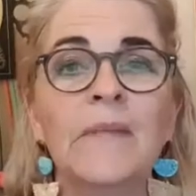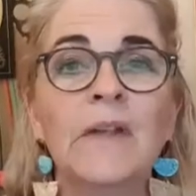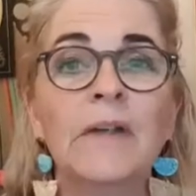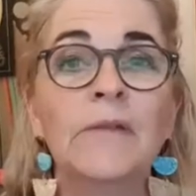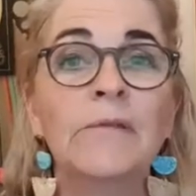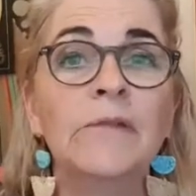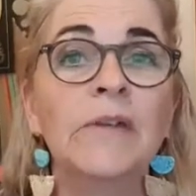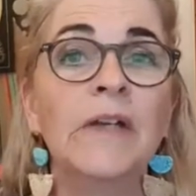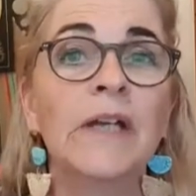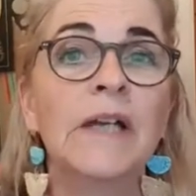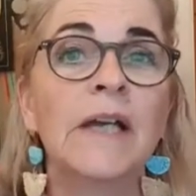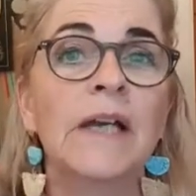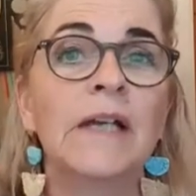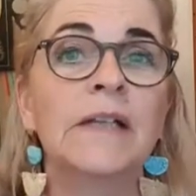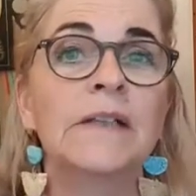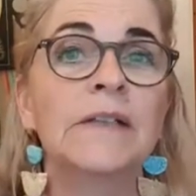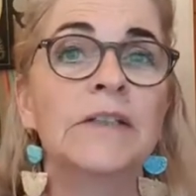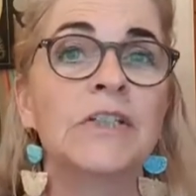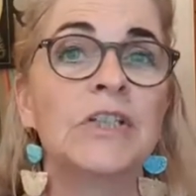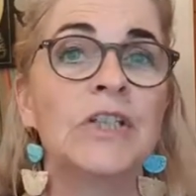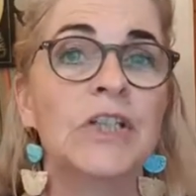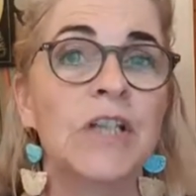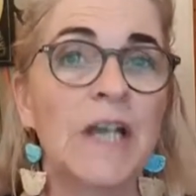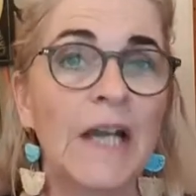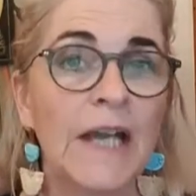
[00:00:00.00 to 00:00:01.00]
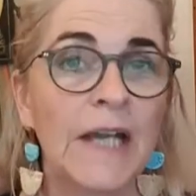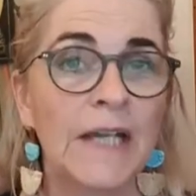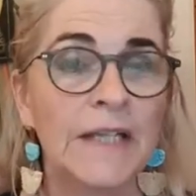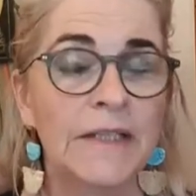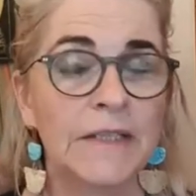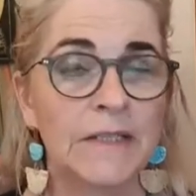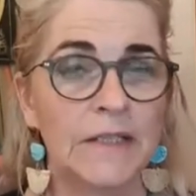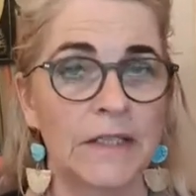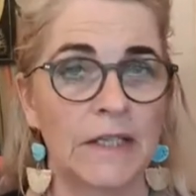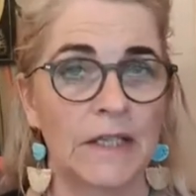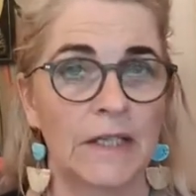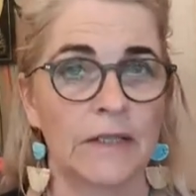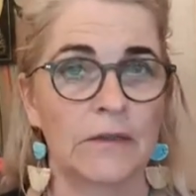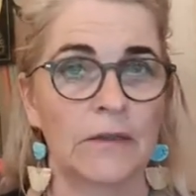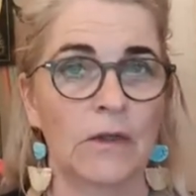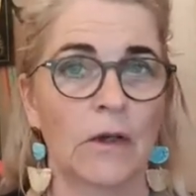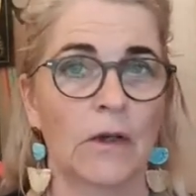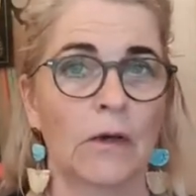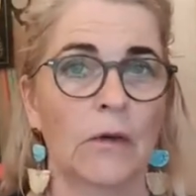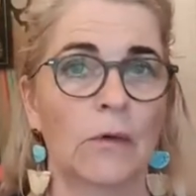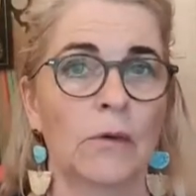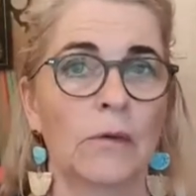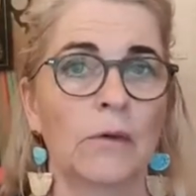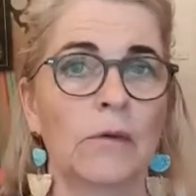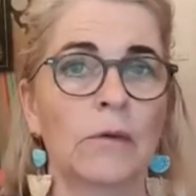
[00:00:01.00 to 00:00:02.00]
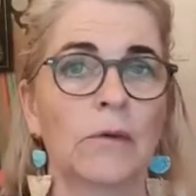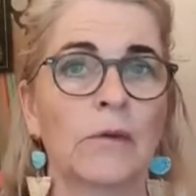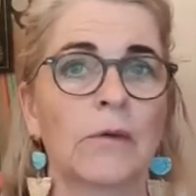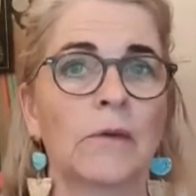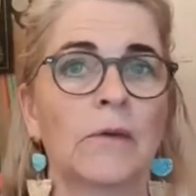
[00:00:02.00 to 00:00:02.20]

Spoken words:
we can change that though.